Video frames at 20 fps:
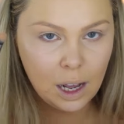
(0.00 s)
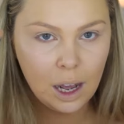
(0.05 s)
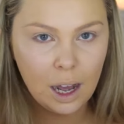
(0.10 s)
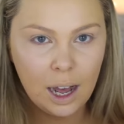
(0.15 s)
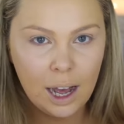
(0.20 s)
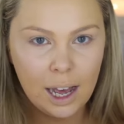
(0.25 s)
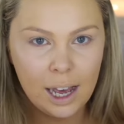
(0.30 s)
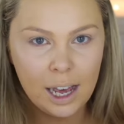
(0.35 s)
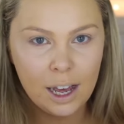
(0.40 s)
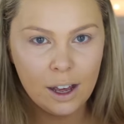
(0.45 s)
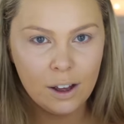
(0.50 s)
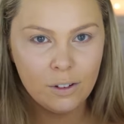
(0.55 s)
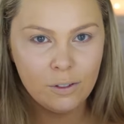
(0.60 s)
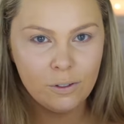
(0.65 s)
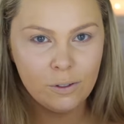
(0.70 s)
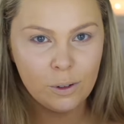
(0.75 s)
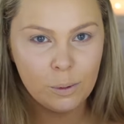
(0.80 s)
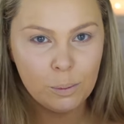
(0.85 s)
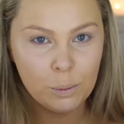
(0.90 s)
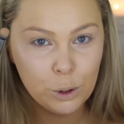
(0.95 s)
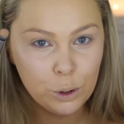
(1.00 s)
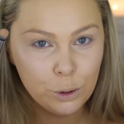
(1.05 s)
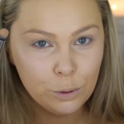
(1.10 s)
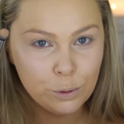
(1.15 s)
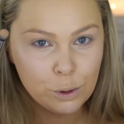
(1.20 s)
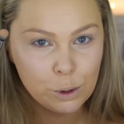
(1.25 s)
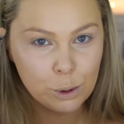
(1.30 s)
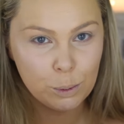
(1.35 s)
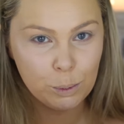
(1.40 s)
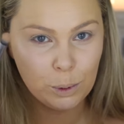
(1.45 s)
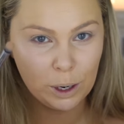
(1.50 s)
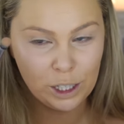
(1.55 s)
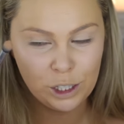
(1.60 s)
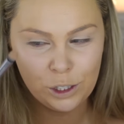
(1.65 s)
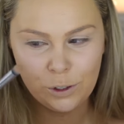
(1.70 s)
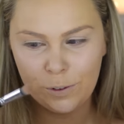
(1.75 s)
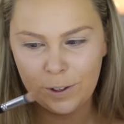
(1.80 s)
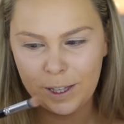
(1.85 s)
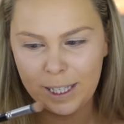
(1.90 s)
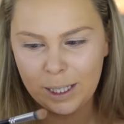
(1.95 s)
I have moved to a
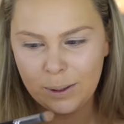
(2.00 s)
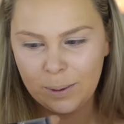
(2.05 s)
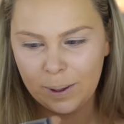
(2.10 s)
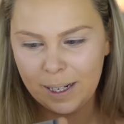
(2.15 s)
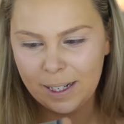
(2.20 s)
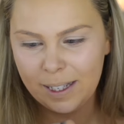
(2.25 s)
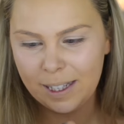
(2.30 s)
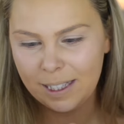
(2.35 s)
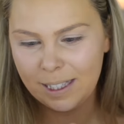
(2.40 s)
brush for this one.